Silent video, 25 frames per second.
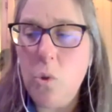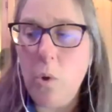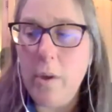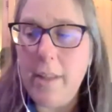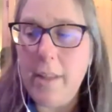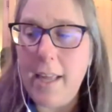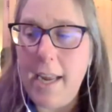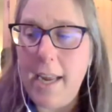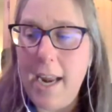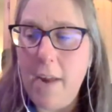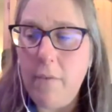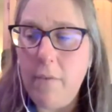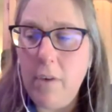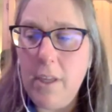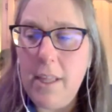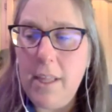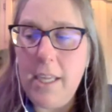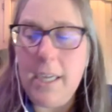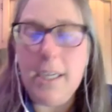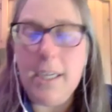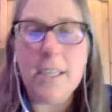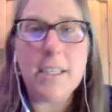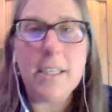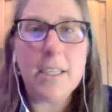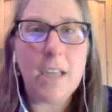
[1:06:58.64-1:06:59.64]
that
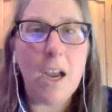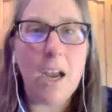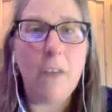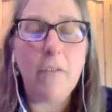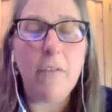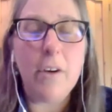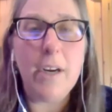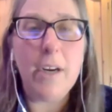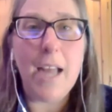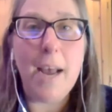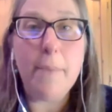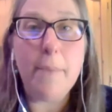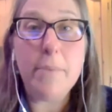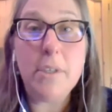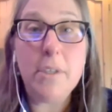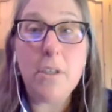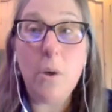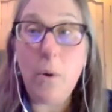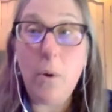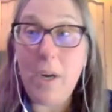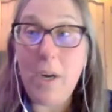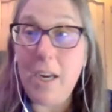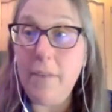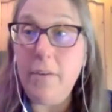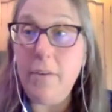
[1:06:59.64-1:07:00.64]
everything is covered up
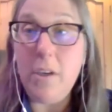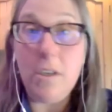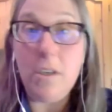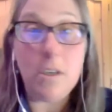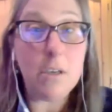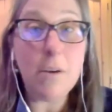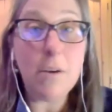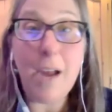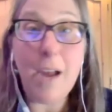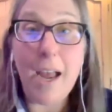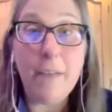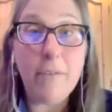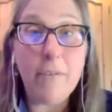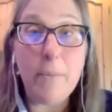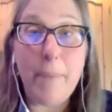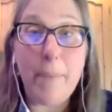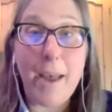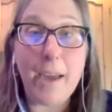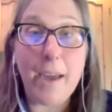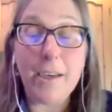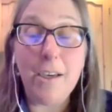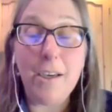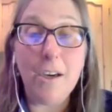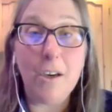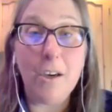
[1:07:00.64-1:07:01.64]
so if you do have a
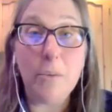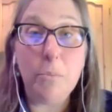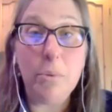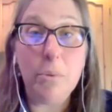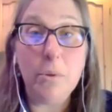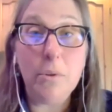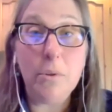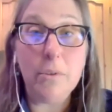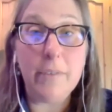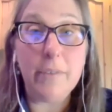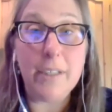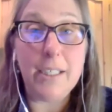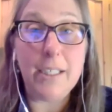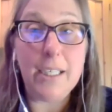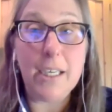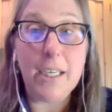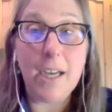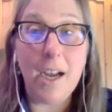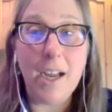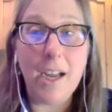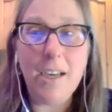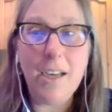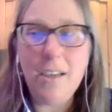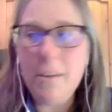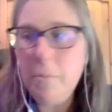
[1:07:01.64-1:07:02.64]
backyard pool of any
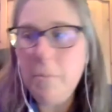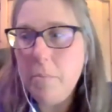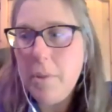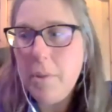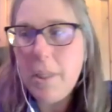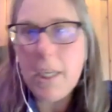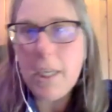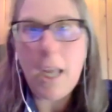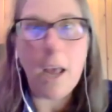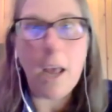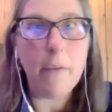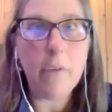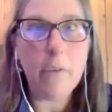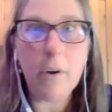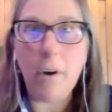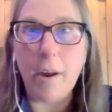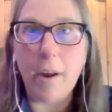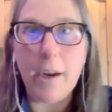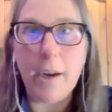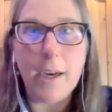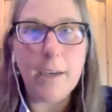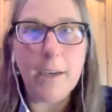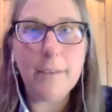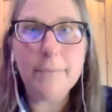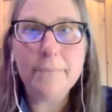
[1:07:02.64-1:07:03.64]
kind put the cover
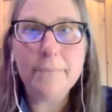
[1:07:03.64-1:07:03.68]
on it